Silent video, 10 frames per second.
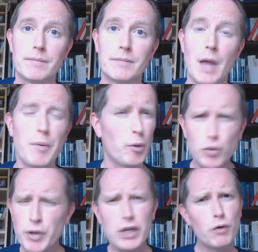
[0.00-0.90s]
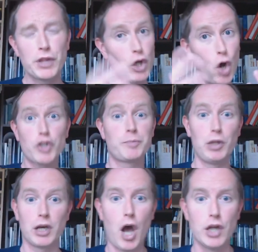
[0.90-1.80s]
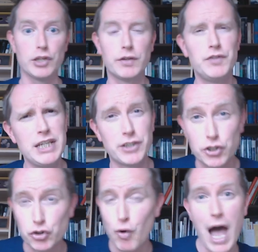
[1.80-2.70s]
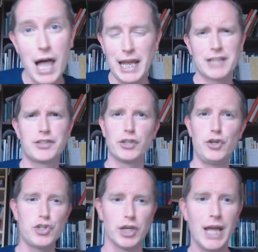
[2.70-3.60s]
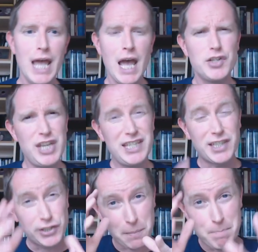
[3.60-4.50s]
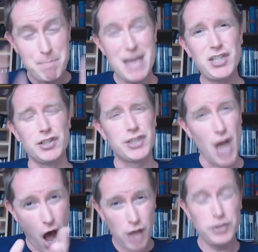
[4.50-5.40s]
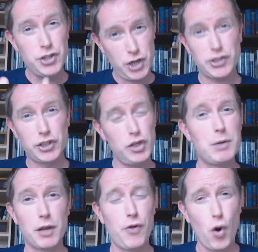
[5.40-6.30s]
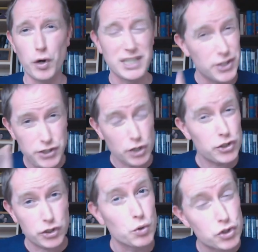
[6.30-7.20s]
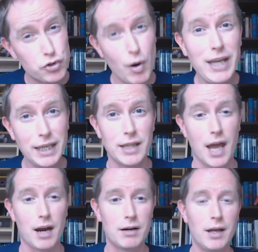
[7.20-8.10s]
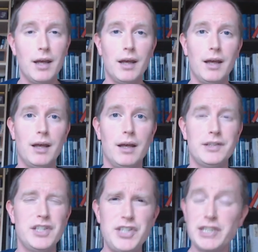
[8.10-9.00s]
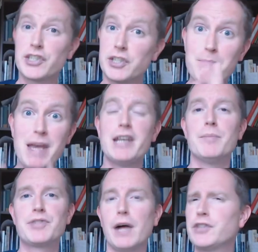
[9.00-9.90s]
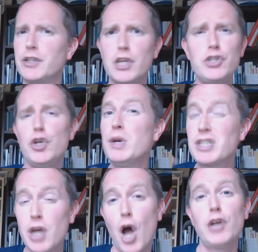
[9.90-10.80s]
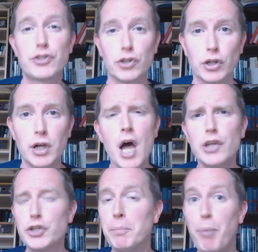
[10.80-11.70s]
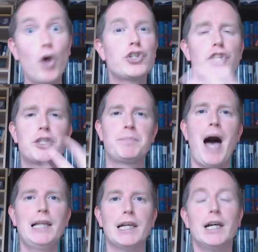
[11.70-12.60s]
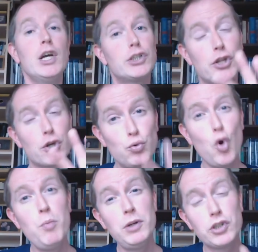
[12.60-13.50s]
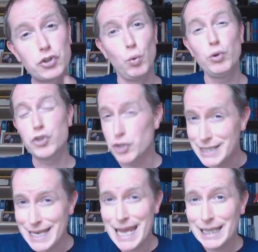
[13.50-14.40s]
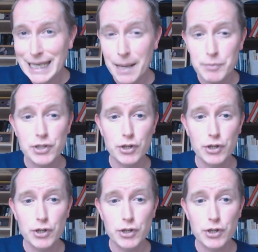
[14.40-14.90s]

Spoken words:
I mean, when you read over the gospel accounts of Jesus' trial and execution, Jesus' submission to unjust human authorities is just so striking there. See, Jesus submitted himself to the Jewish council, to Pontius Pilate, to the Roman soldiers nailing him to the